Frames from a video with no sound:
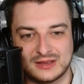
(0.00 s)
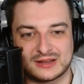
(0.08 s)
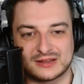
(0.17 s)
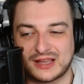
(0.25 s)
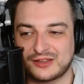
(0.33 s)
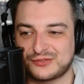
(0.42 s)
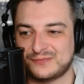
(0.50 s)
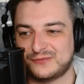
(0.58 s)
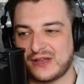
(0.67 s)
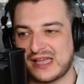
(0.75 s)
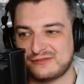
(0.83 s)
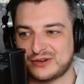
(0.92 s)
I guess for
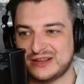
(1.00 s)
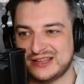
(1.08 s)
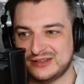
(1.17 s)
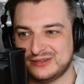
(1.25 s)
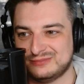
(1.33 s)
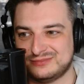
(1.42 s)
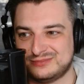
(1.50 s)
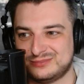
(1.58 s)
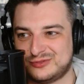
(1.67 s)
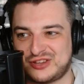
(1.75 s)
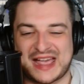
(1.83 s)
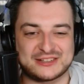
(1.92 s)
every
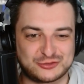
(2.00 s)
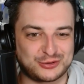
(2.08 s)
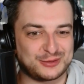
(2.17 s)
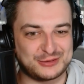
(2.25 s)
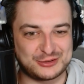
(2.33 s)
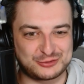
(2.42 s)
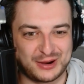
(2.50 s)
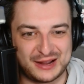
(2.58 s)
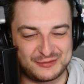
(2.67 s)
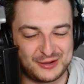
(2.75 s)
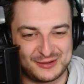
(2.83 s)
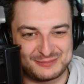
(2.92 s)
tantrum a
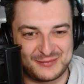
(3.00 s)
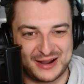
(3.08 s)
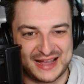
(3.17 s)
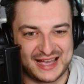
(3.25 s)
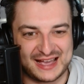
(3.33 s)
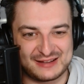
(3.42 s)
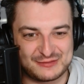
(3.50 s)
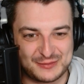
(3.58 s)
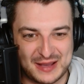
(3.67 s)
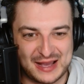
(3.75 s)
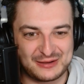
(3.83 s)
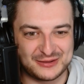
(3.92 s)
driver might have
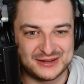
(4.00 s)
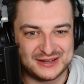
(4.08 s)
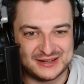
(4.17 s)
about,